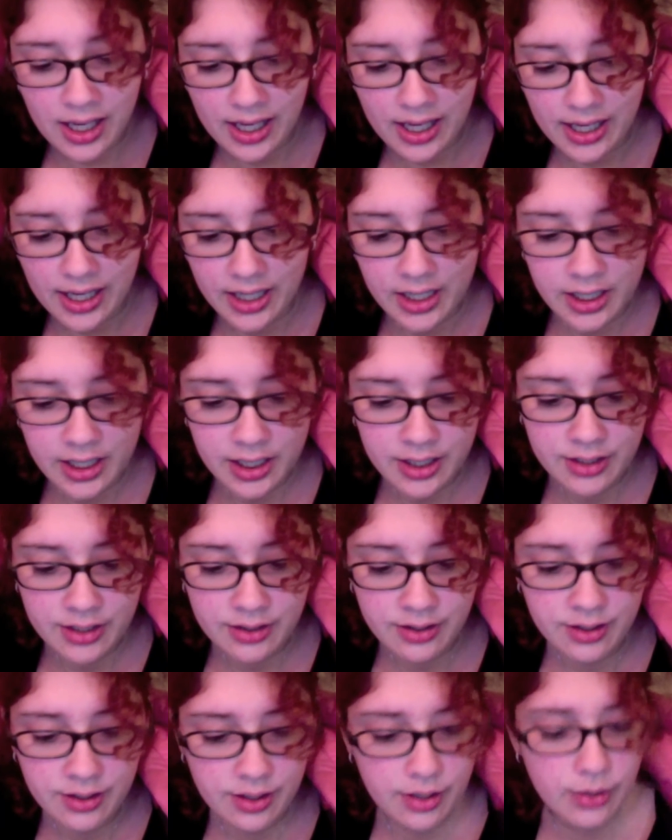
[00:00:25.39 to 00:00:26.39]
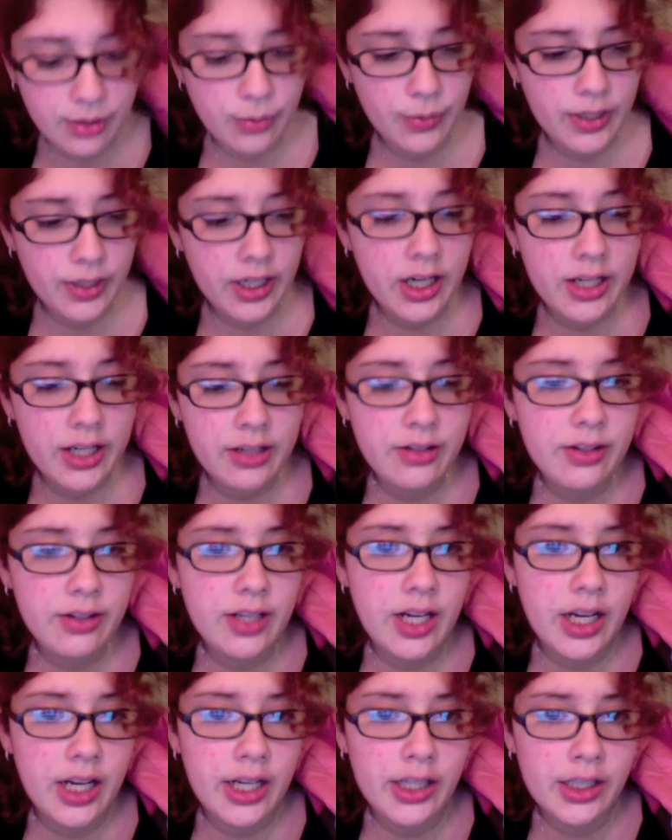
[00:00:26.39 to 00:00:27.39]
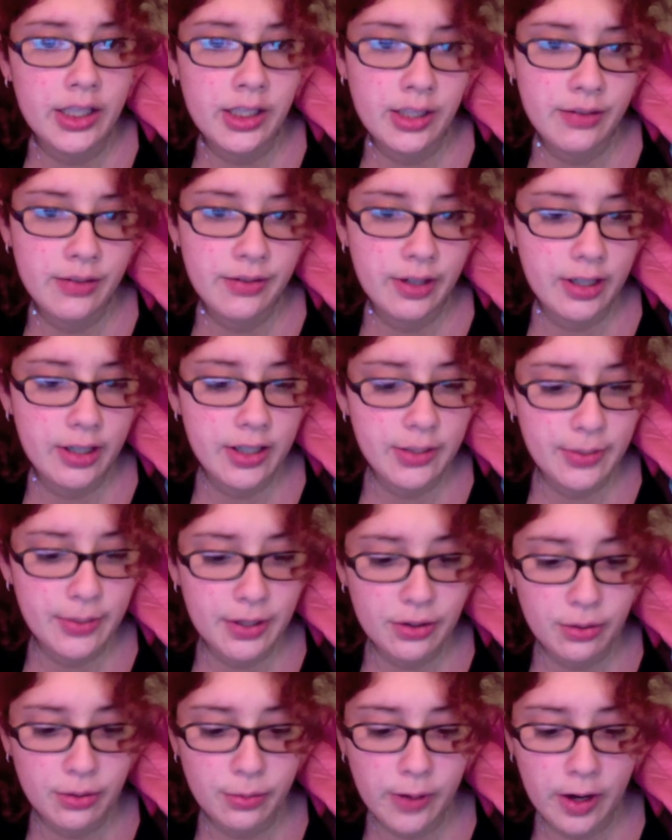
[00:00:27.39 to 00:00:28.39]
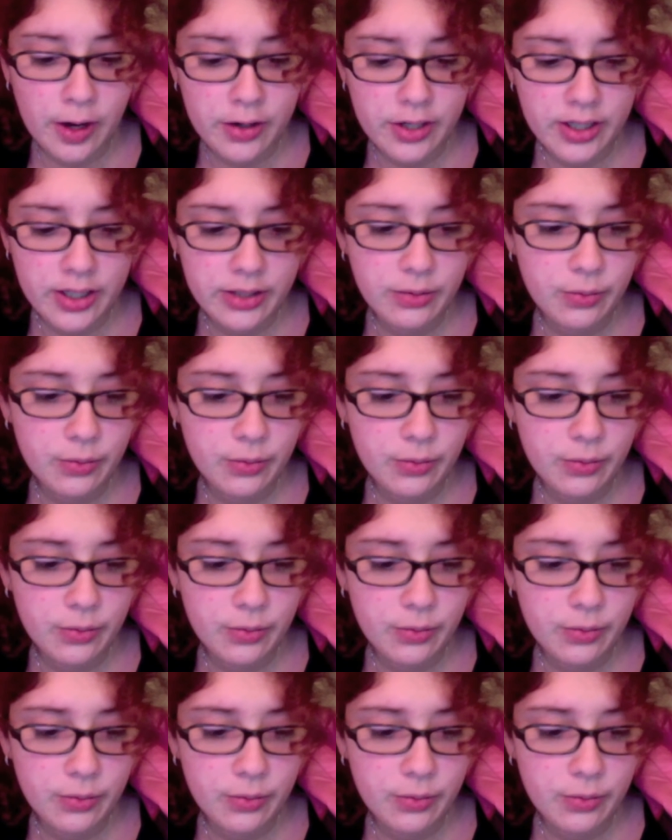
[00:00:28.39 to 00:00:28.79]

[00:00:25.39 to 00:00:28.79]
and we got assigned a very special project.